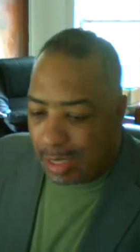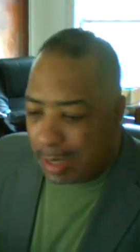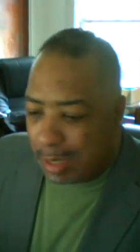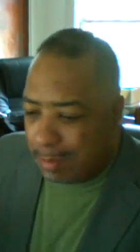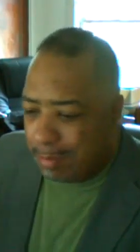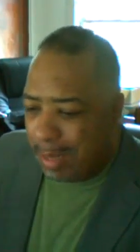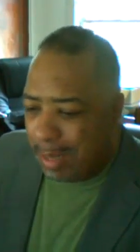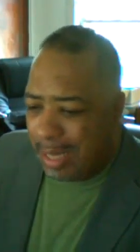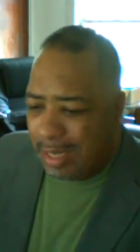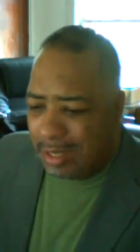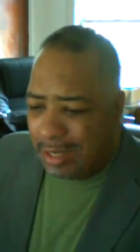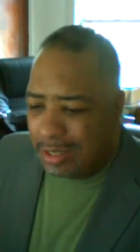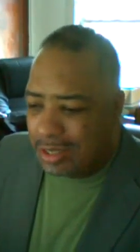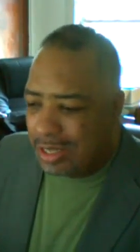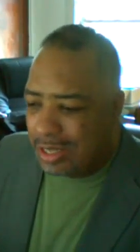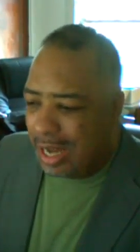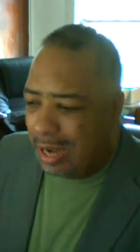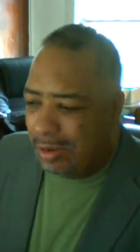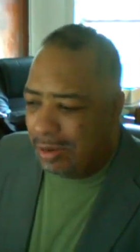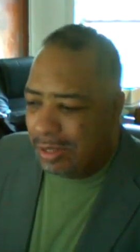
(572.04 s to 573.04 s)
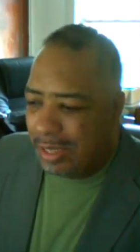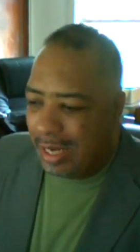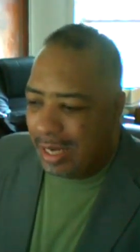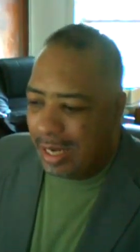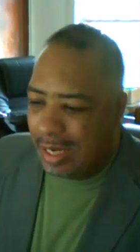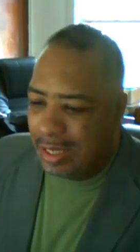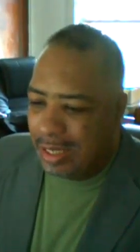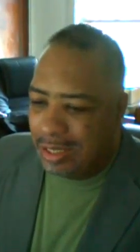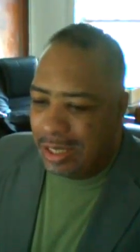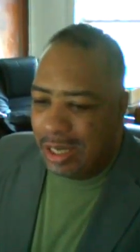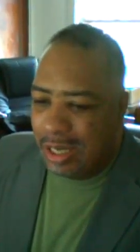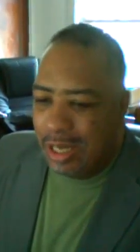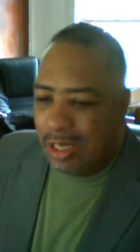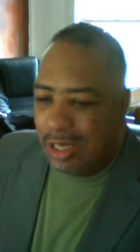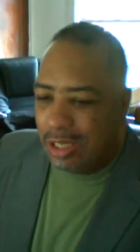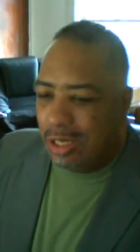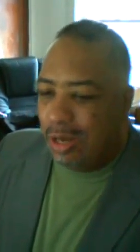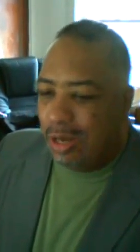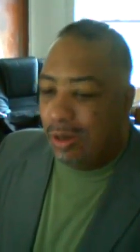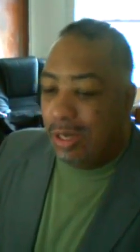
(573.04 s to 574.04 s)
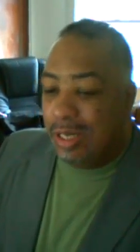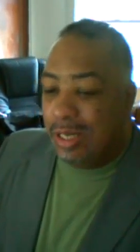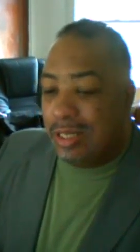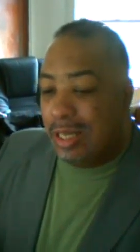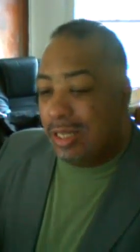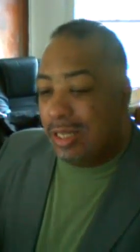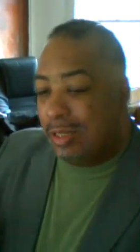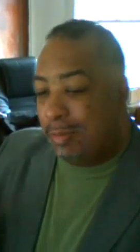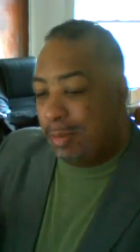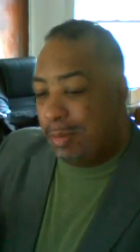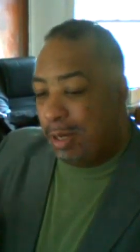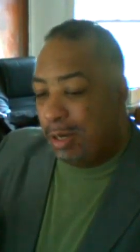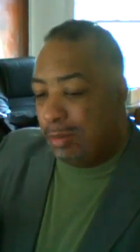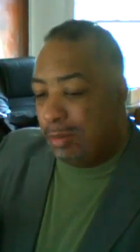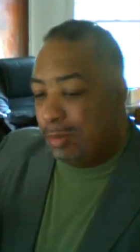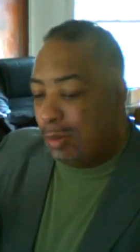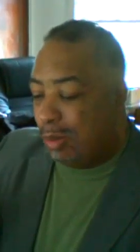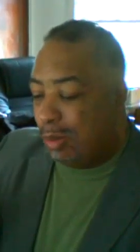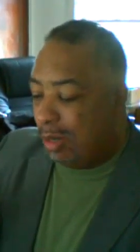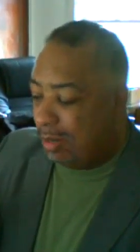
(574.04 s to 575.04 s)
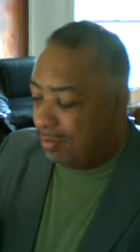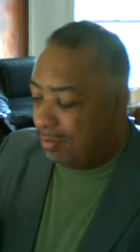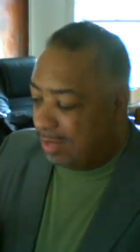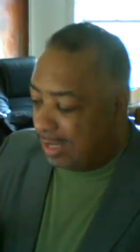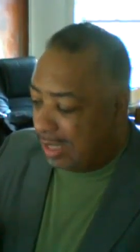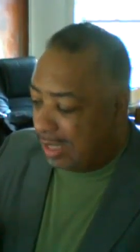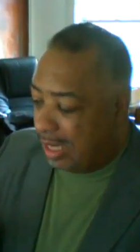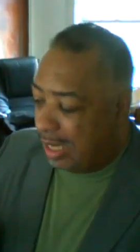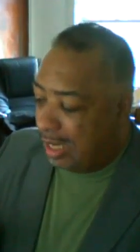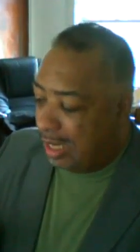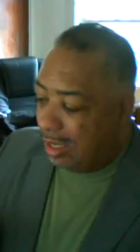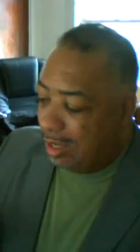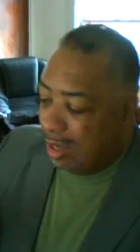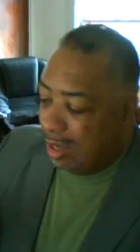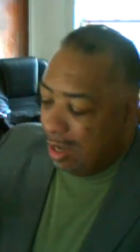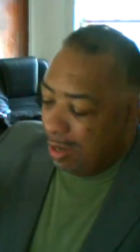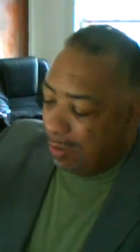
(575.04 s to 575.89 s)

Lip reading: bankers nowadays, you know, it's like the parable of the king,